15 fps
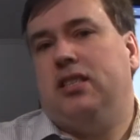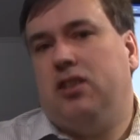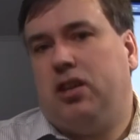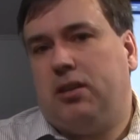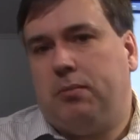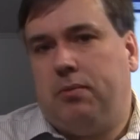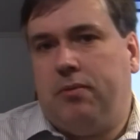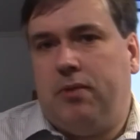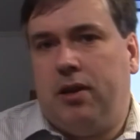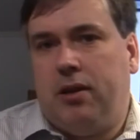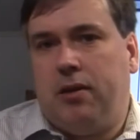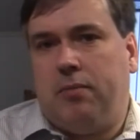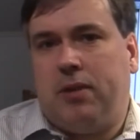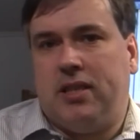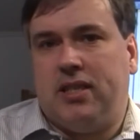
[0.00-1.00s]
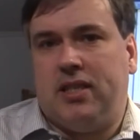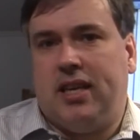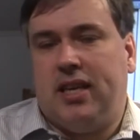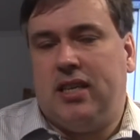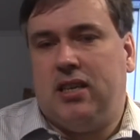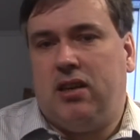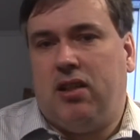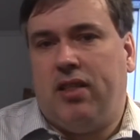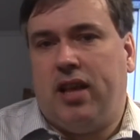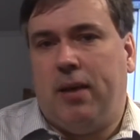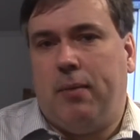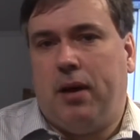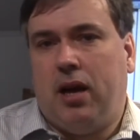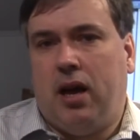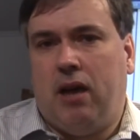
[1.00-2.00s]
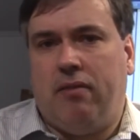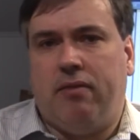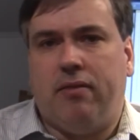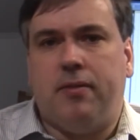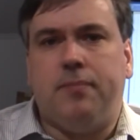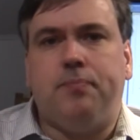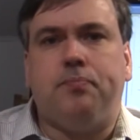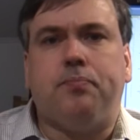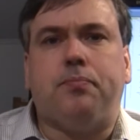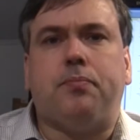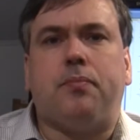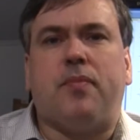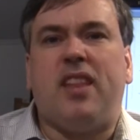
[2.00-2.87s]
but this is not a presentation on their behalf.